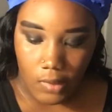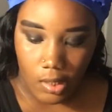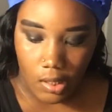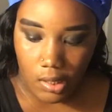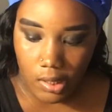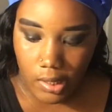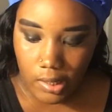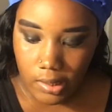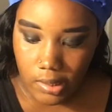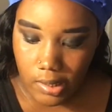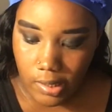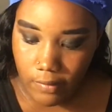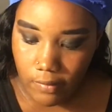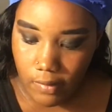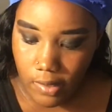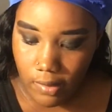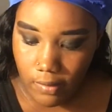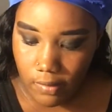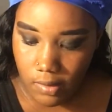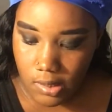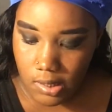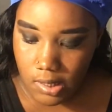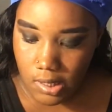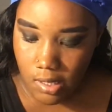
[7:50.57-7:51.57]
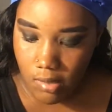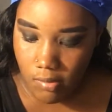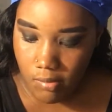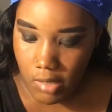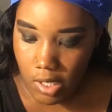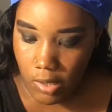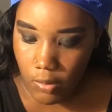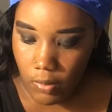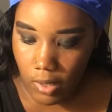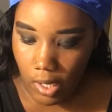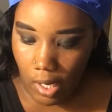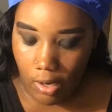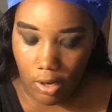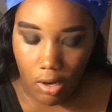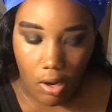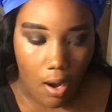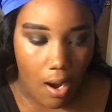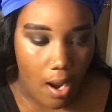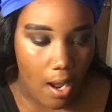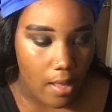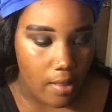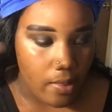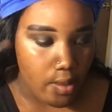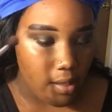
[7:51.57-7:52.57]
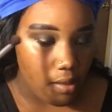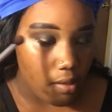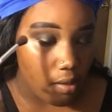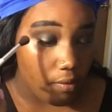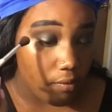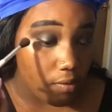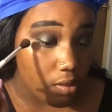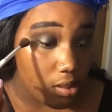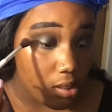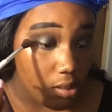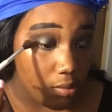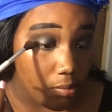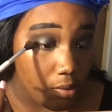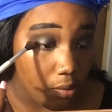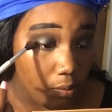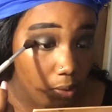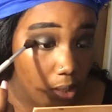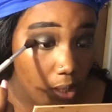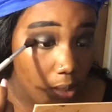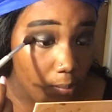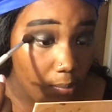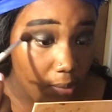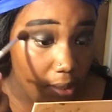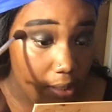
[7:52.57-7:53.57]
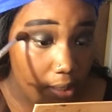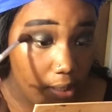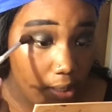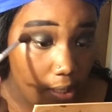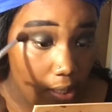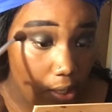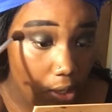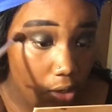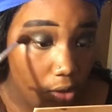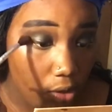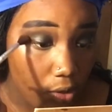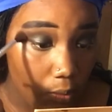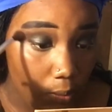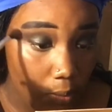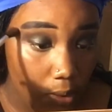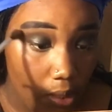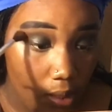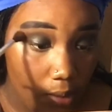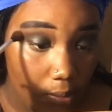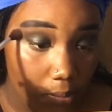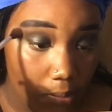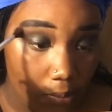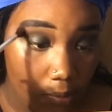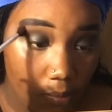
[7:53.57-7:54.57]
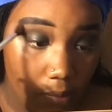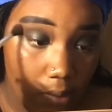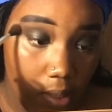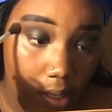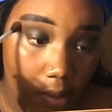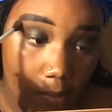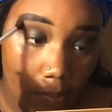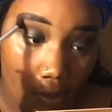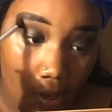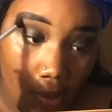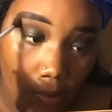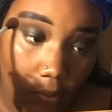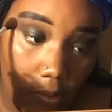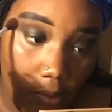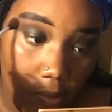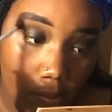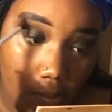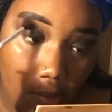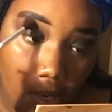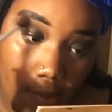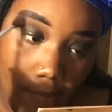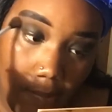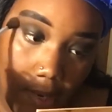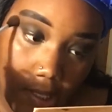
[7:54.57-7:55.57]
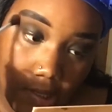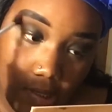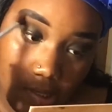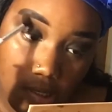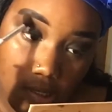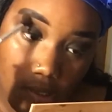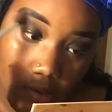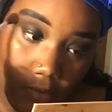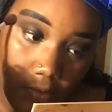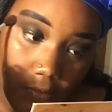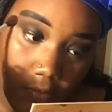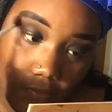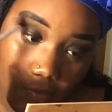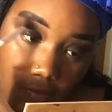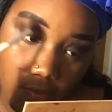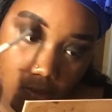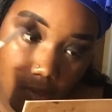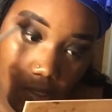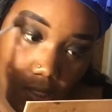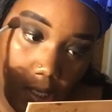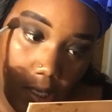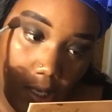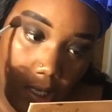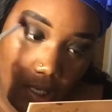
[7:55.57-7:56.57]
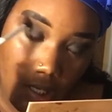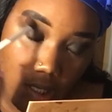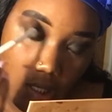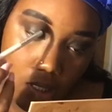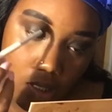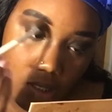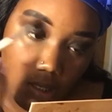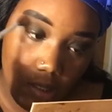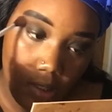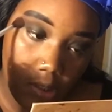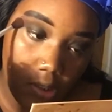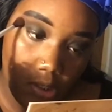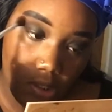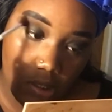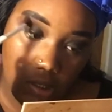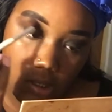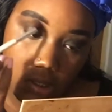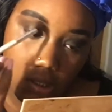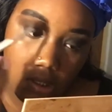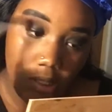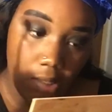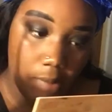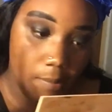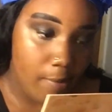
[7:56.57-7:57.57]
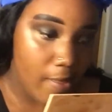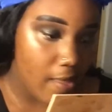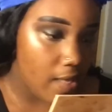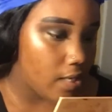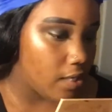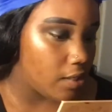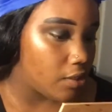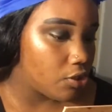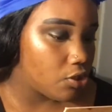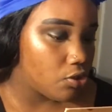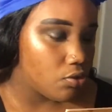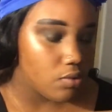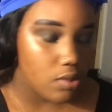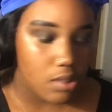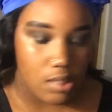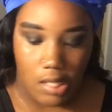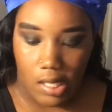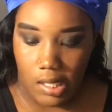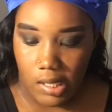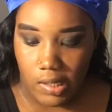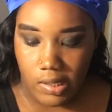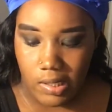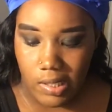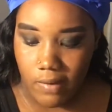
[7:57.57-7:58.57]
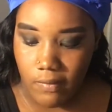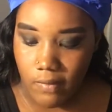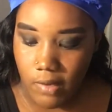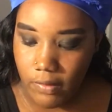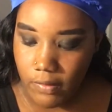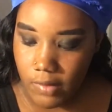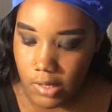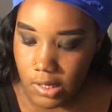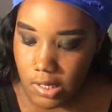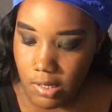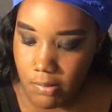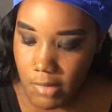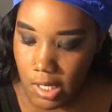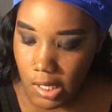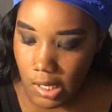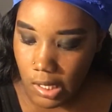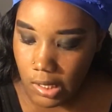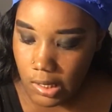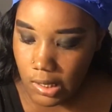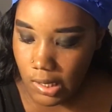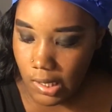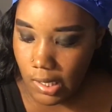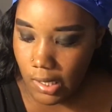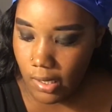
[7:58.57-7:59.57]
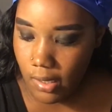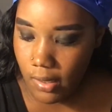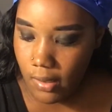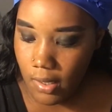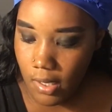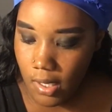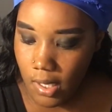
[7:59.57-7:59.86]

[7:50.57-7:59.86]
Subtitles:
Like, they've never seen me when I cry. They've never seen me when I break down, or when I'm in my room by myself, like, debating suicide. Like, they've never seen me like that,